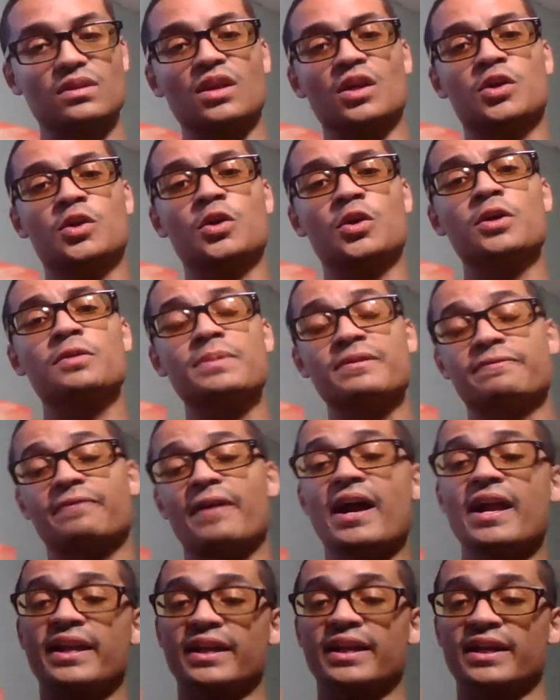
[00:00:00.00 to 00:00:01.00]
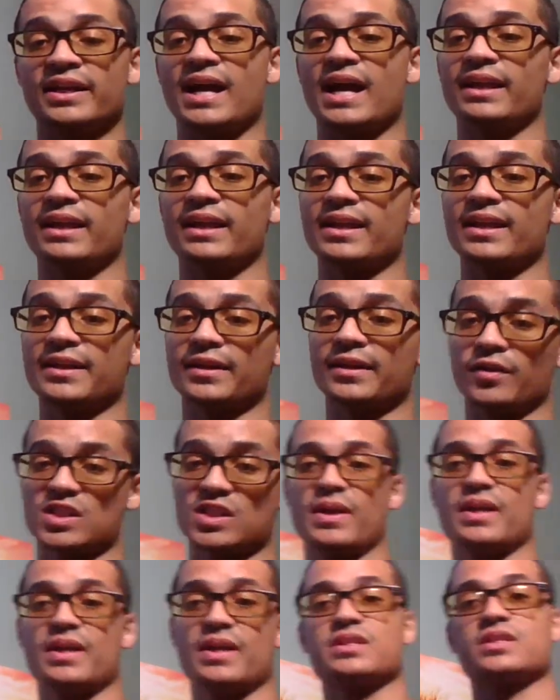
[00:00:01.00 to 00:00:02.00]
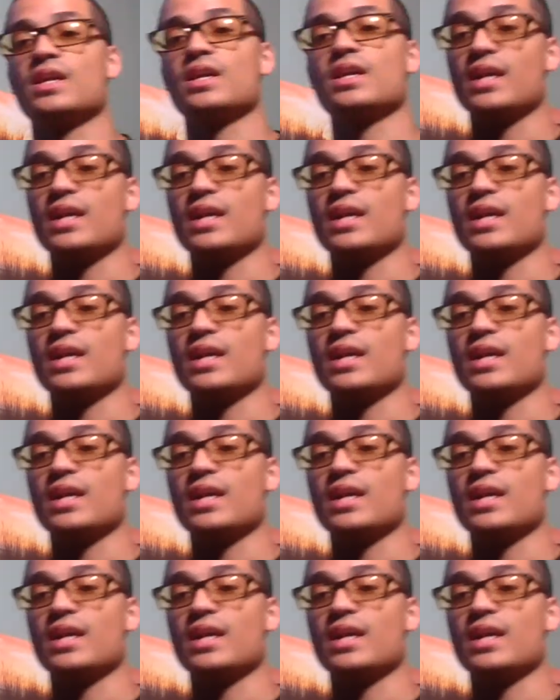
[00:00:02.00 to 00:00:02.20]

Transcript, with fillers: could be fighting a guy like Errol Spence